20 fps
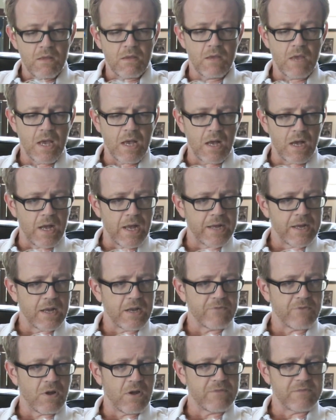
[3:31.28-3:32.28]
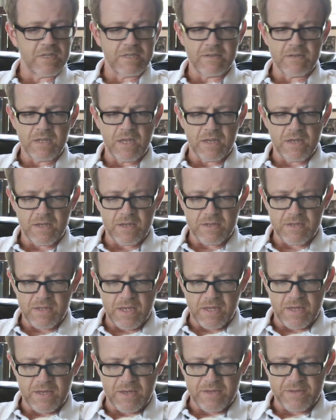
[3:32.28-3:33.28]
Yeah, I got involved in
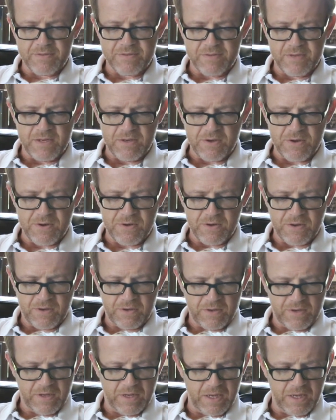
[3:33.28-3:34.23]
theatre.